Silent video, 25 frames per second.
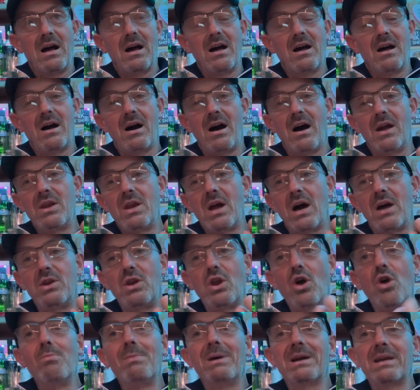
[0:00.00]
I know
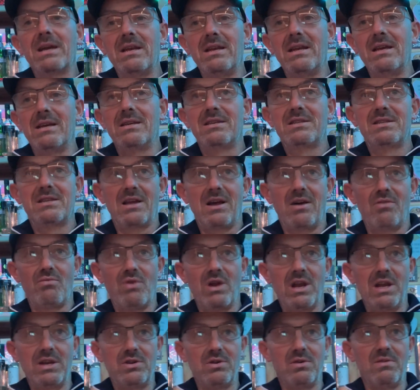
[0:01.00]
my Guinness. I really
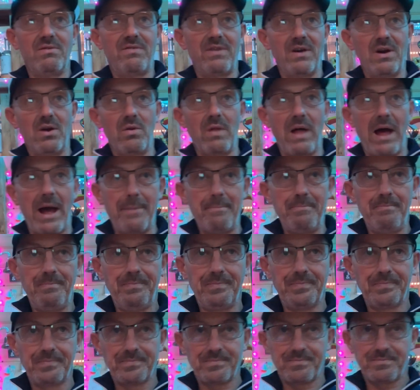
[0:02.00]
do feel that.
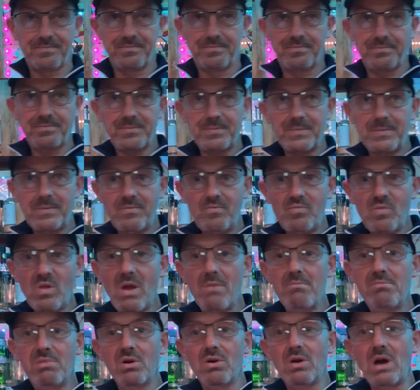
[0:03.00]

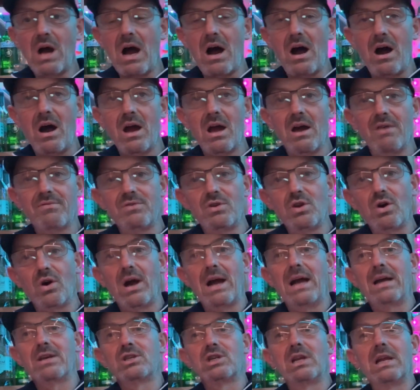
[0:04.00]
But I have not
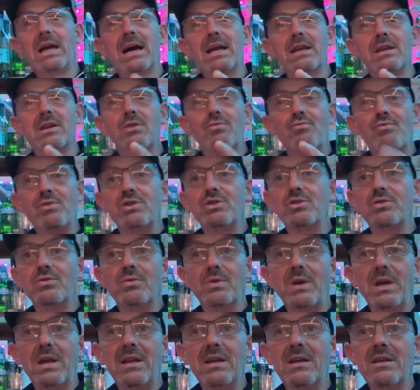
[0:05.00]
actually had an original
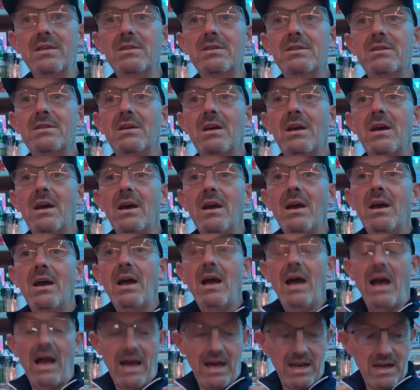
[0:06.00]
Guinness.
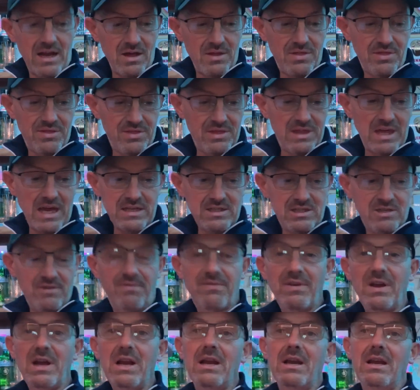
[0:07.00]
And I get to
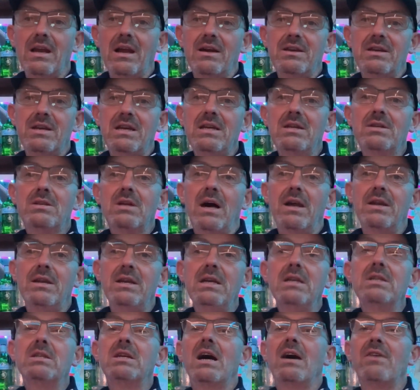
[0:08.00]
feeling I need
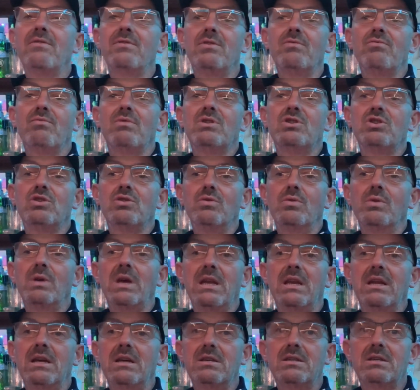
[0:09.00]
to have an original
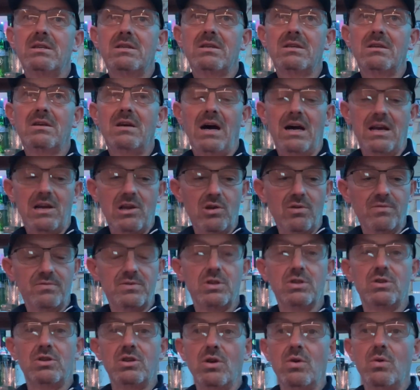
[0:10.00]
Guinness. I'd love to
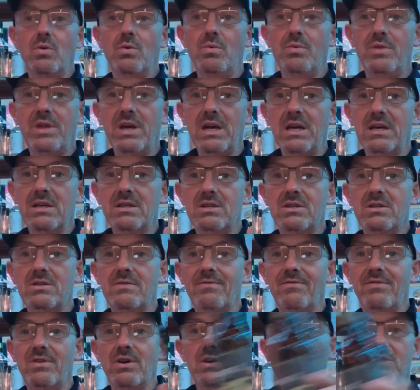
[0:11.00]
do this
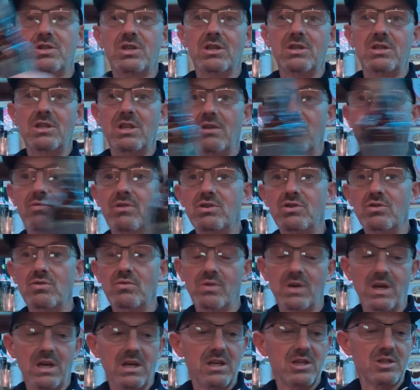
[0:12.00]
versus the original
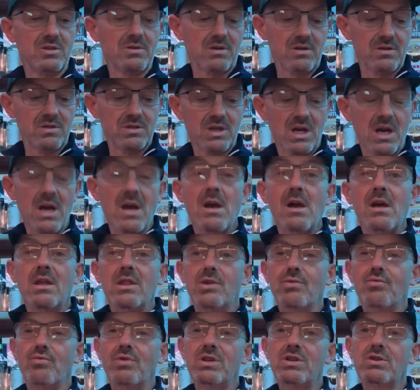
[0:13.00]
Guinness because the
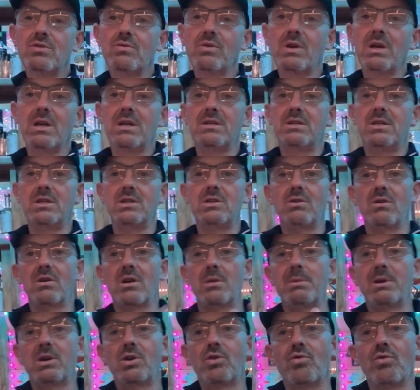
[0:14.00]
original Guinness is not going to be
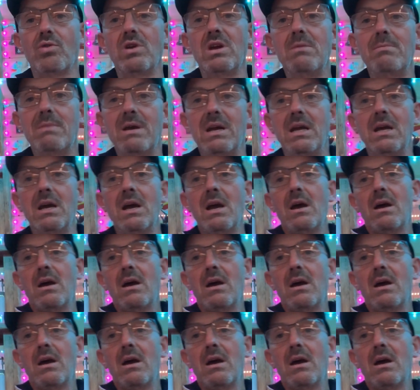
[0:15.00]
creamy.